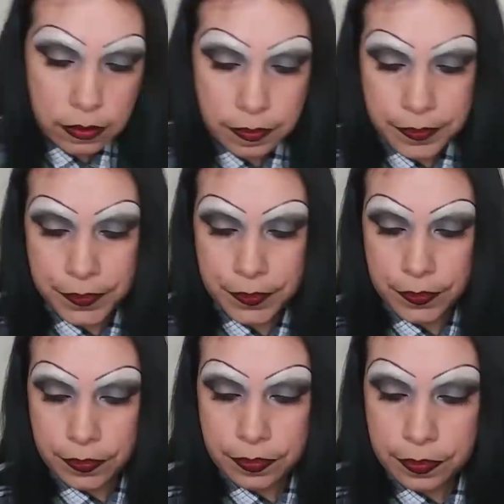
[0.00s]

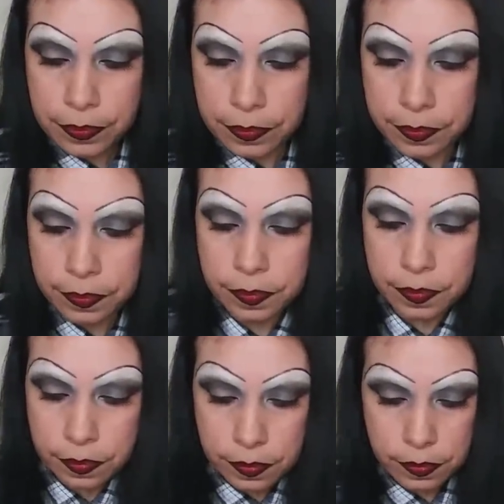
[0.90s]

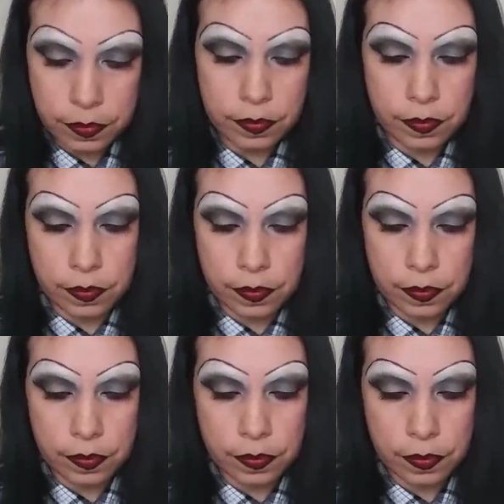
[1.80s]

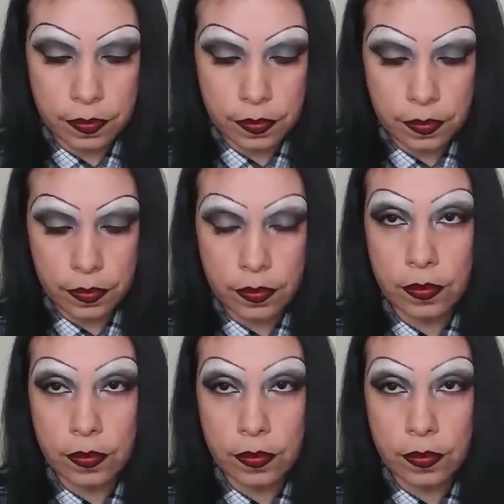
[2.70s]
(silence)